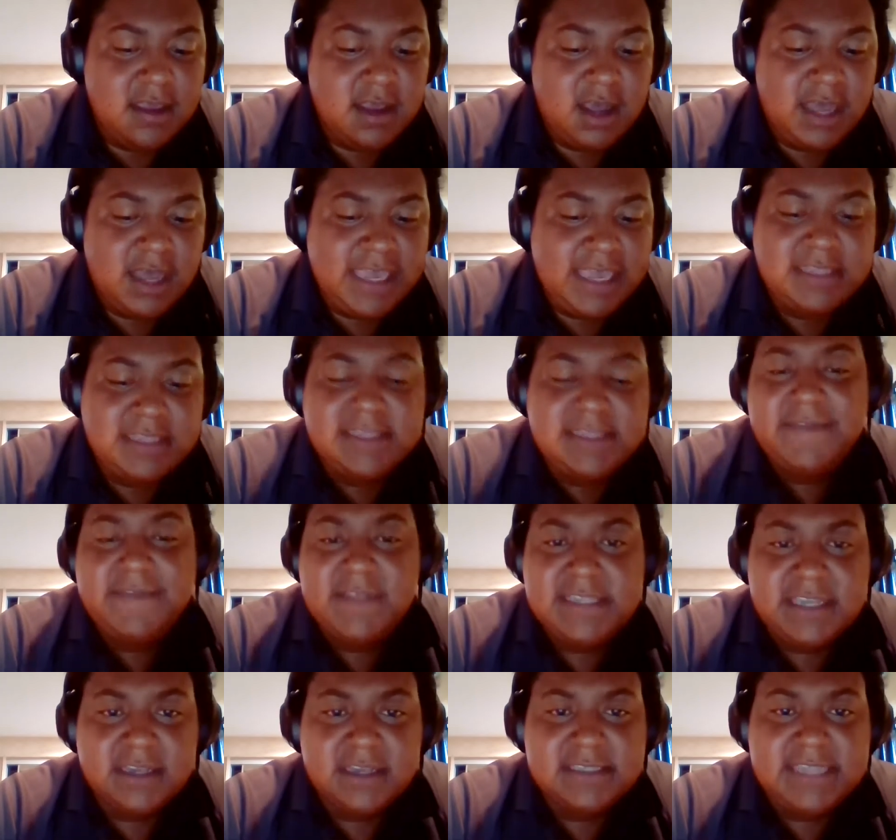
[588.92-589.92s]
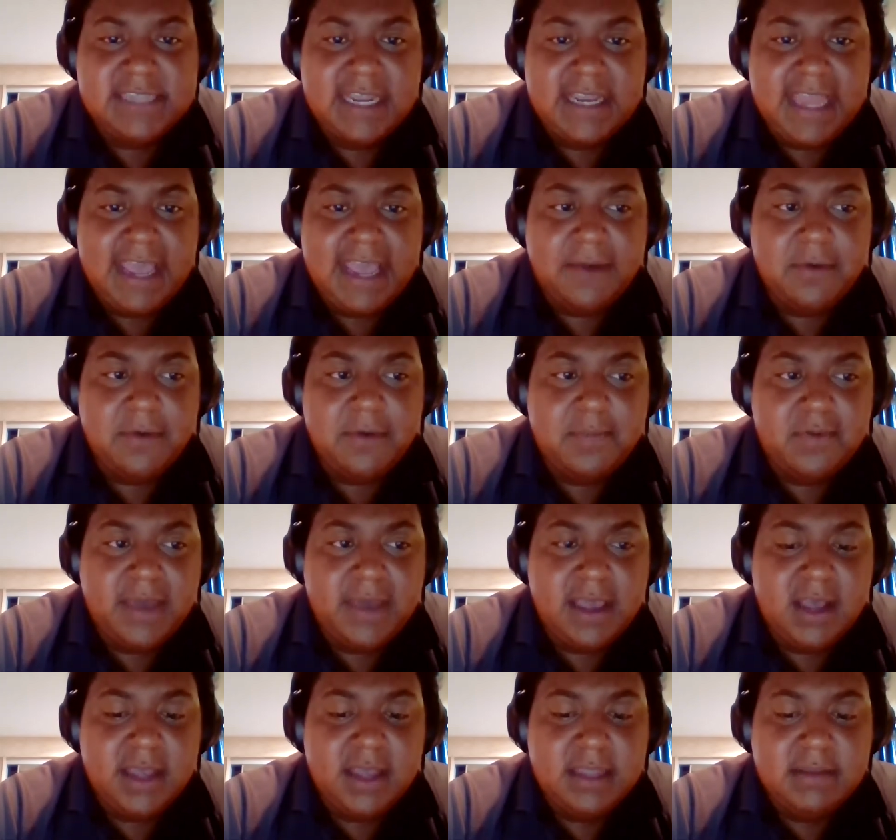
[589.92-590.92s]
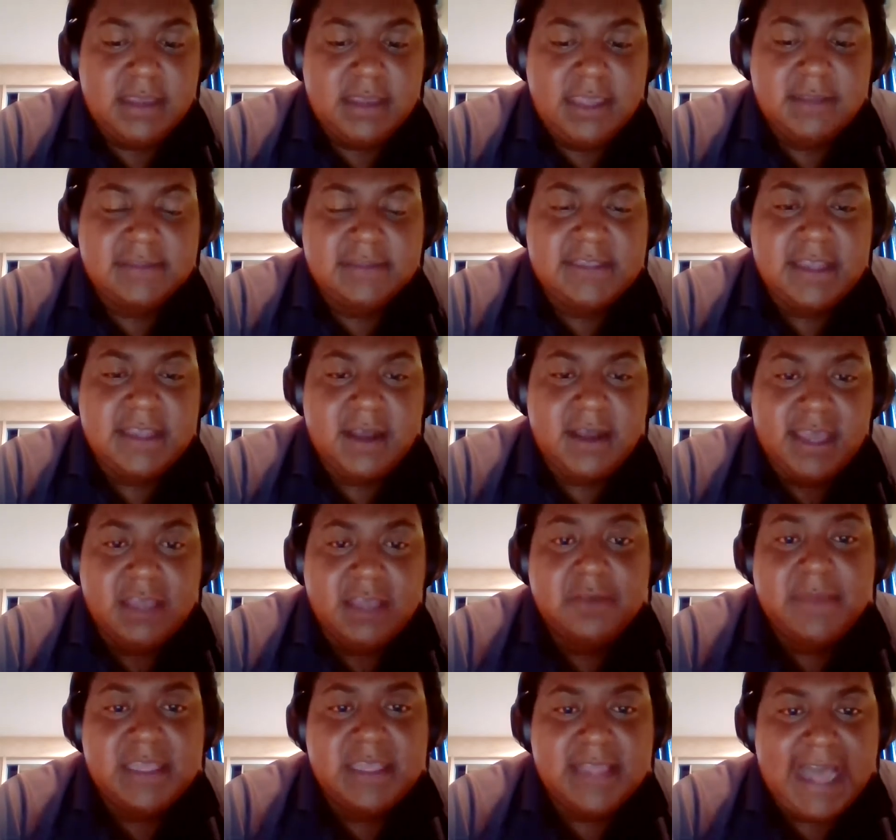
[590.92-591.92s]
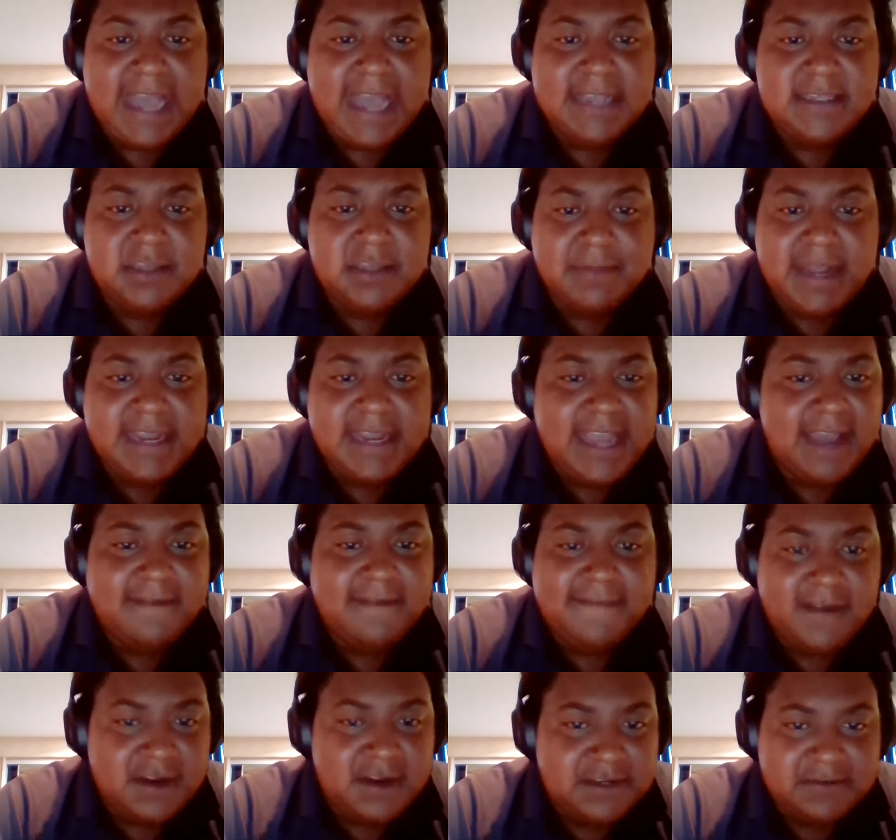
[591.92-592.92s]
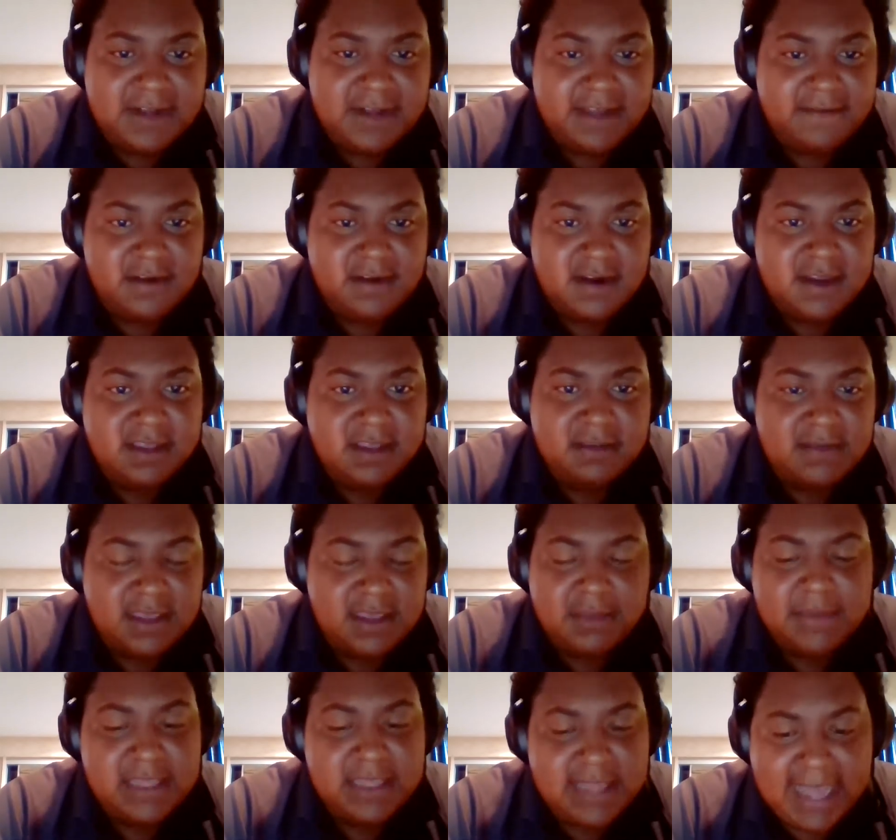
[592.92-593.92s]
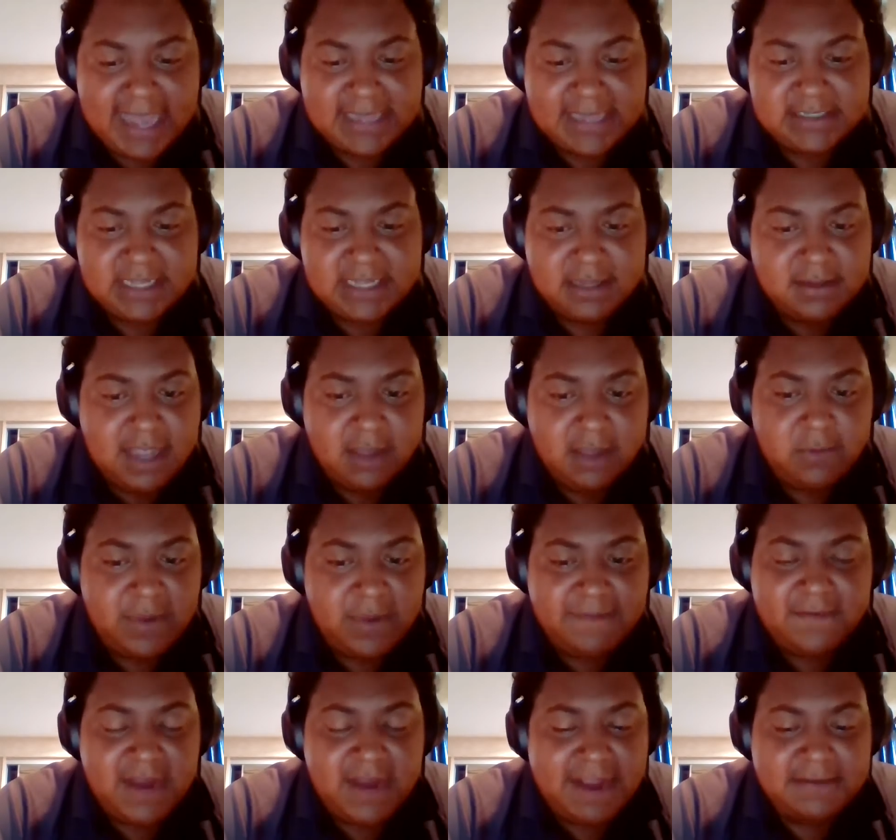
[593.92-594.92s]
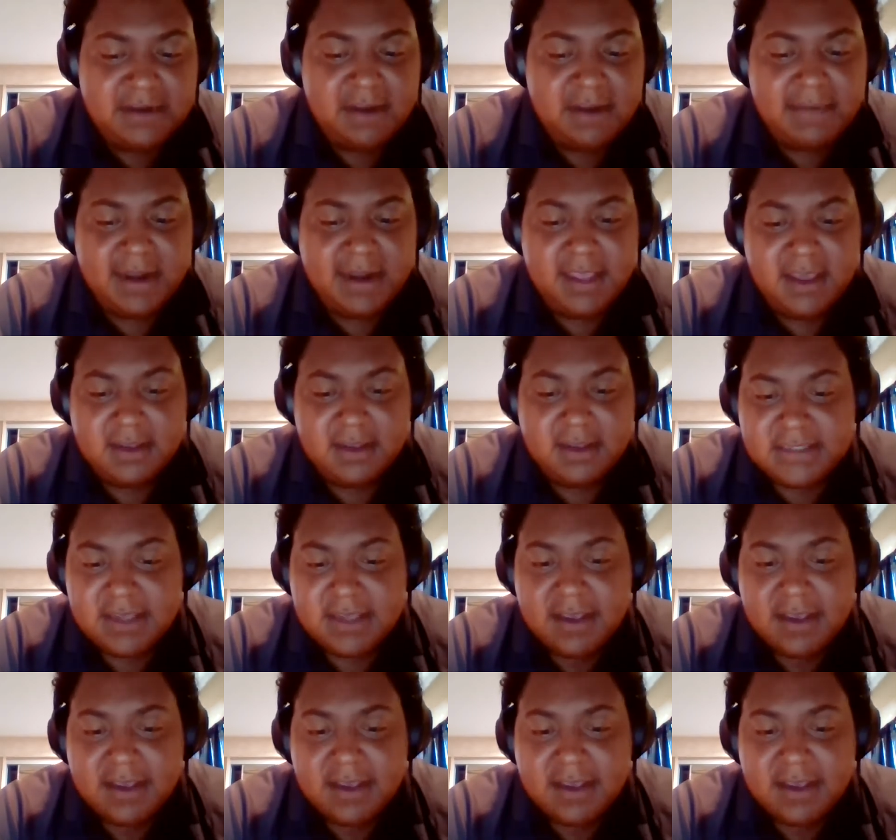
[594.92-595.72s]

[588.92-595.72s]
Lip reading: he even tells Dende at one point, "Heal me last. Heal my dad first, whatever. Heal me last. I'll wait for after everybody else."